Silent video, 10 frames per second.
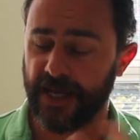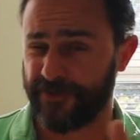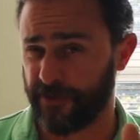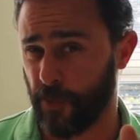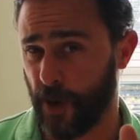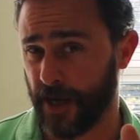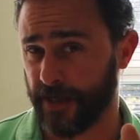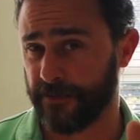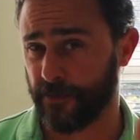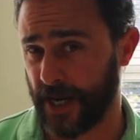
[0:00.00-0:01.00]
If you're a
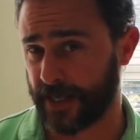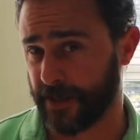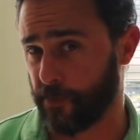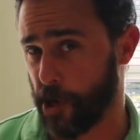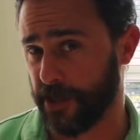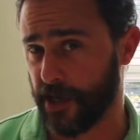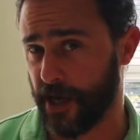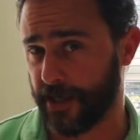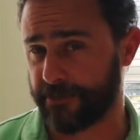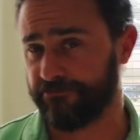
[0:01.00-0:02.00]
wine wanker, wine
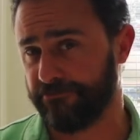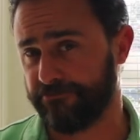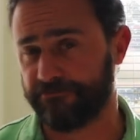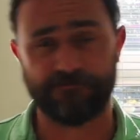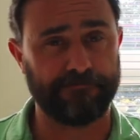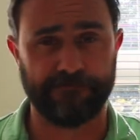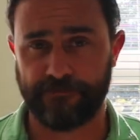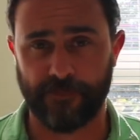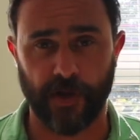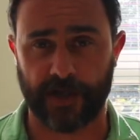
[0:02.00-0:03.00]
nerd,
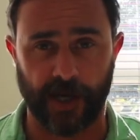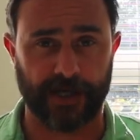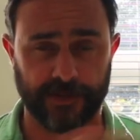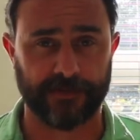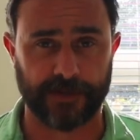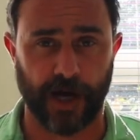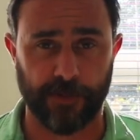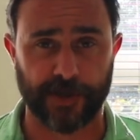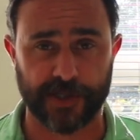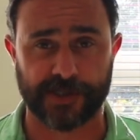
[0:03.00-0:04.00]
look, I'm
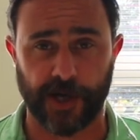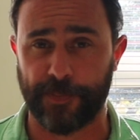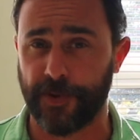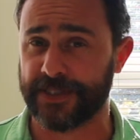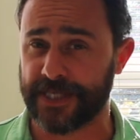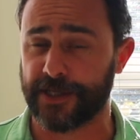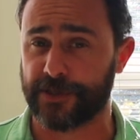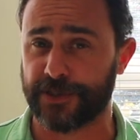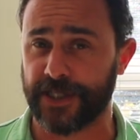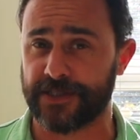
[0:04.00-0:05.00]
going to start putting
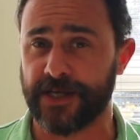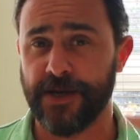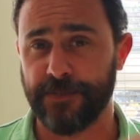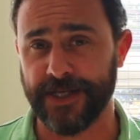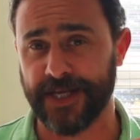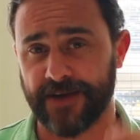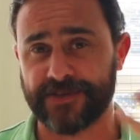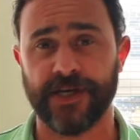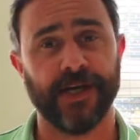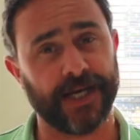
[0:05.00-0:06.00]
technical sheets,
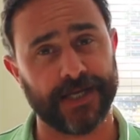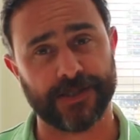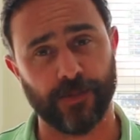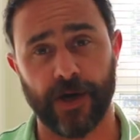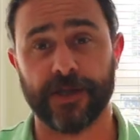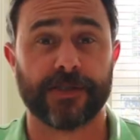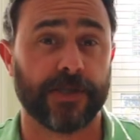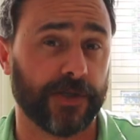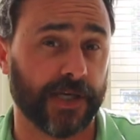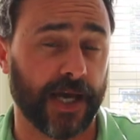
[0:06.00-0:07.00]
PDFs, against the wines
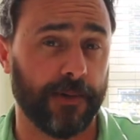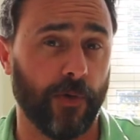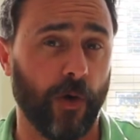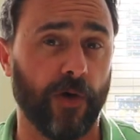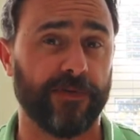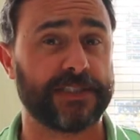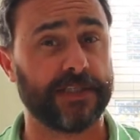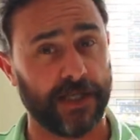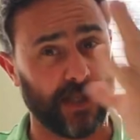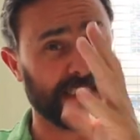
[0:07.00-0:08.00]
so you can get more
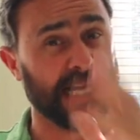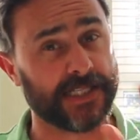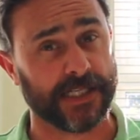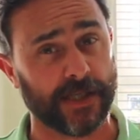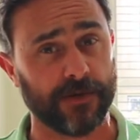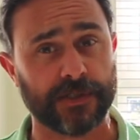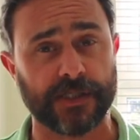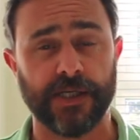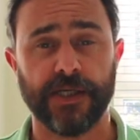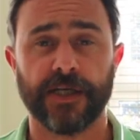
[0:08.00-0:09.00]
of a like tasting
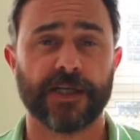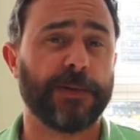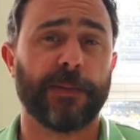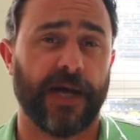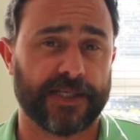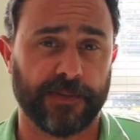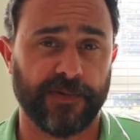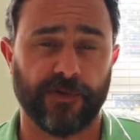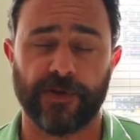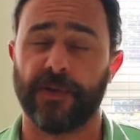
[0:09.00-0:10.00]
notes, because people are asking
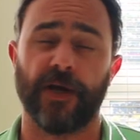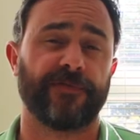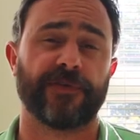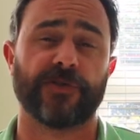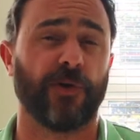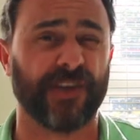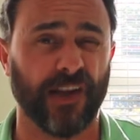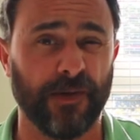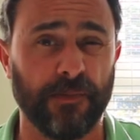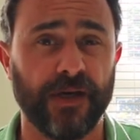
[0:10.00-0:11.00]
me for them and I've just not
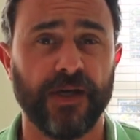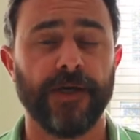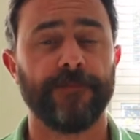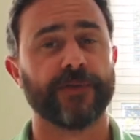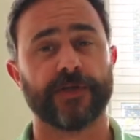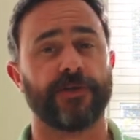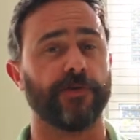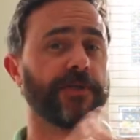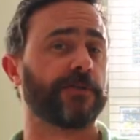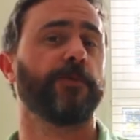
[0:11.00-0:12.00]
done them because I
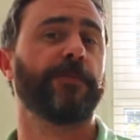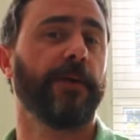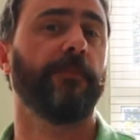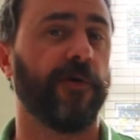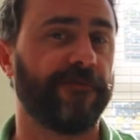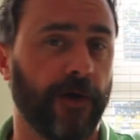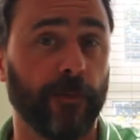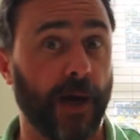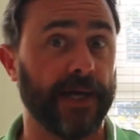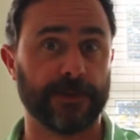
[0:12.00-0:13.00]
thought this would be a more
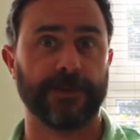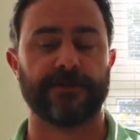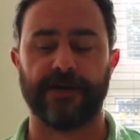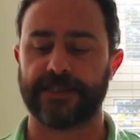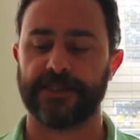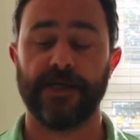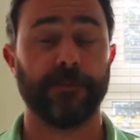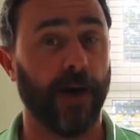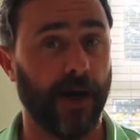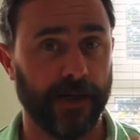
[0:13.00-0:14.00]
fun way to interact.
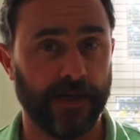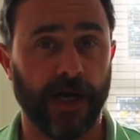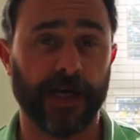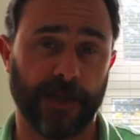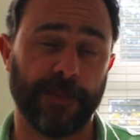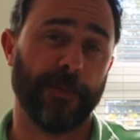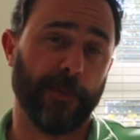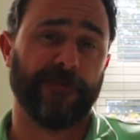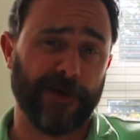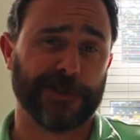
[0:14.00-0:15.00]
But I'm going to be a bit
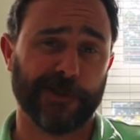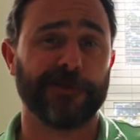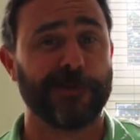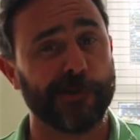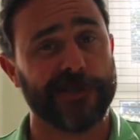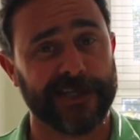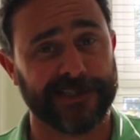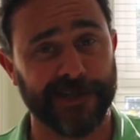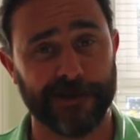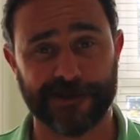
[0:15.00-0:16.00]
more professional and do
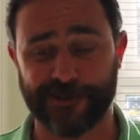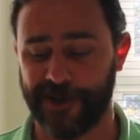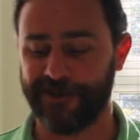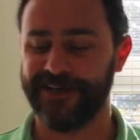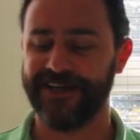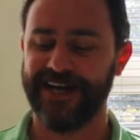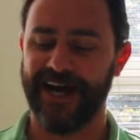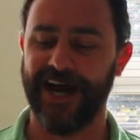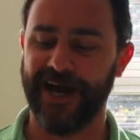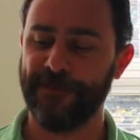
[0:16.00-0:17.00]
tasting notes as well.
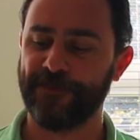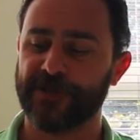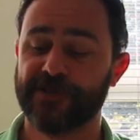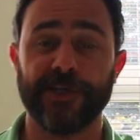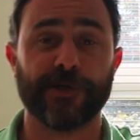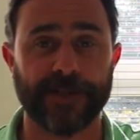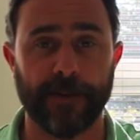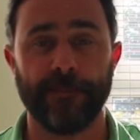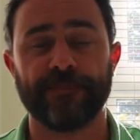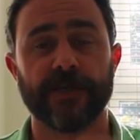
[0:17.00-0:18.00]
So then you got
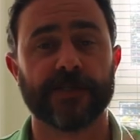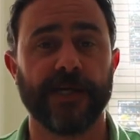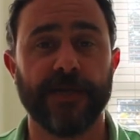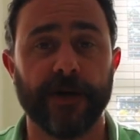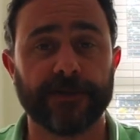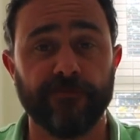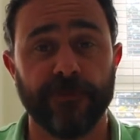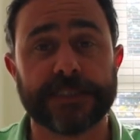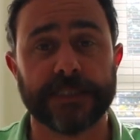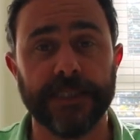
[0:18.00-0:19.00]
them. So I emailed them
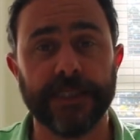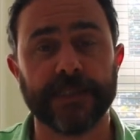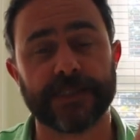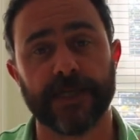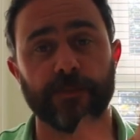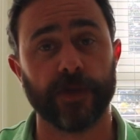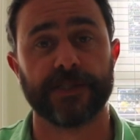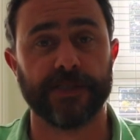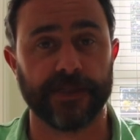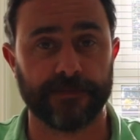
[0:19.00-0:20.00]
recently and said,
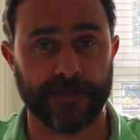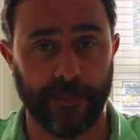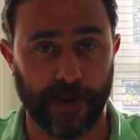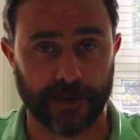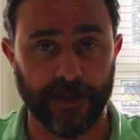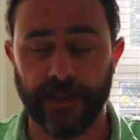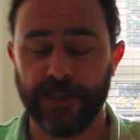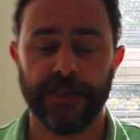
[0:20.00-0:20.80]
what's in the bottle?